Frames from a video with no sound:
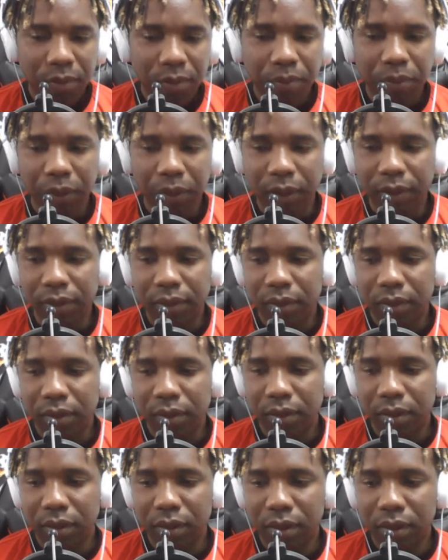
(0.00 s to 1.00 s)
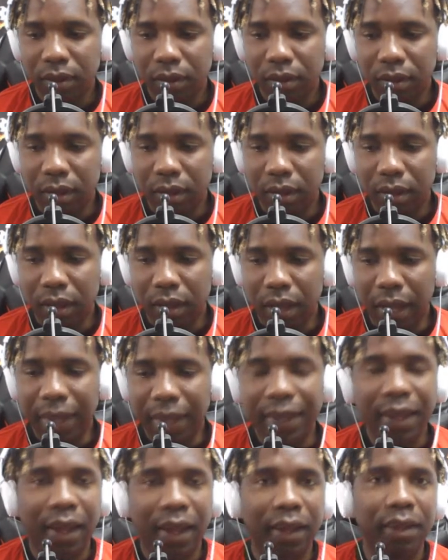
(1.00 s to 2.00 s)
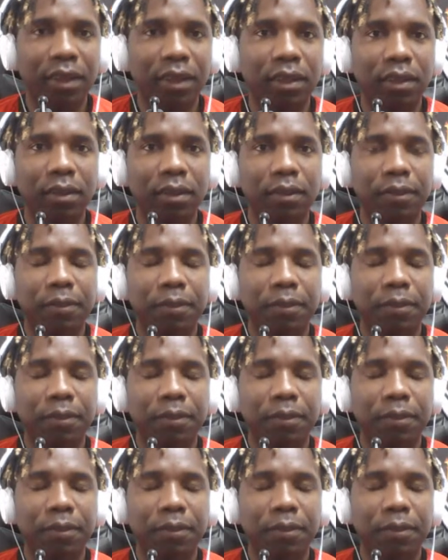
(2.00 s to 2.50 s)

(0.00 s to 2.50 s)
But I kind of,